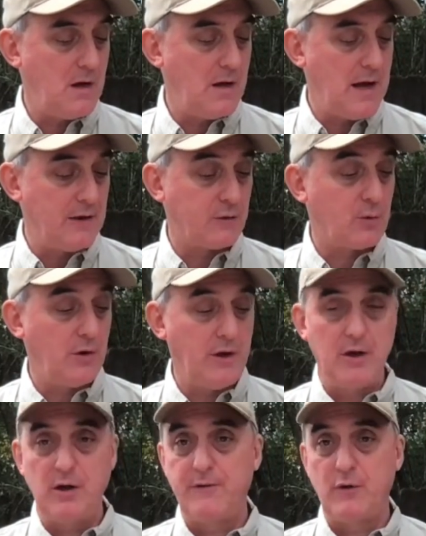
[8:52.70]
That's really
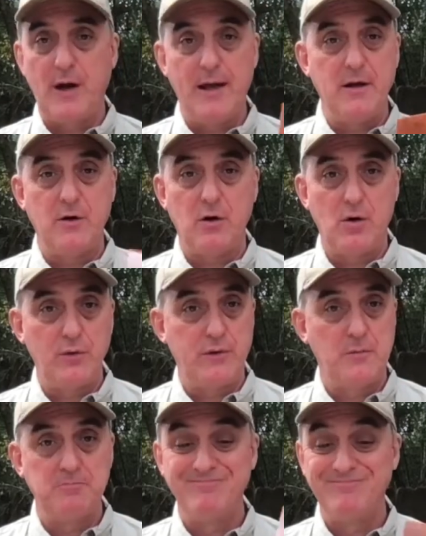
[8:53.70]
good for an 8-year-old.
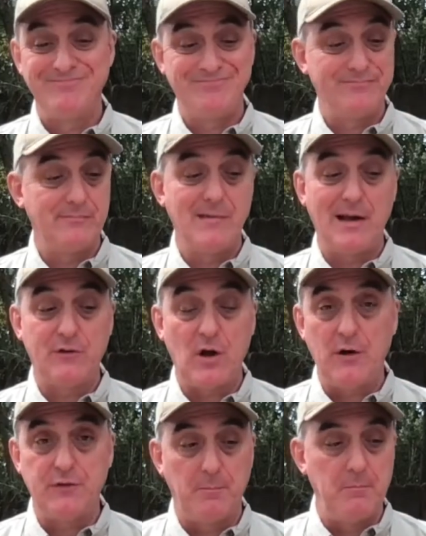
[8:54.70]
That's
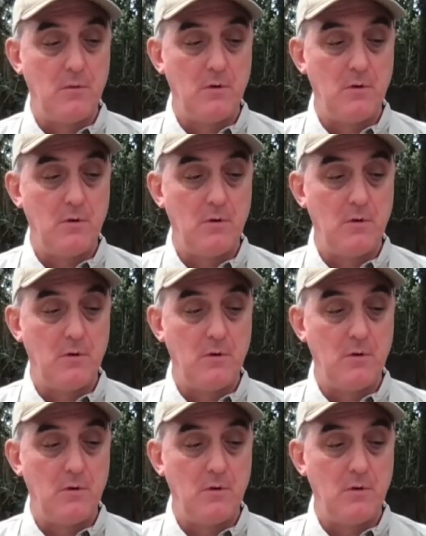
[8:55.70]
awesome.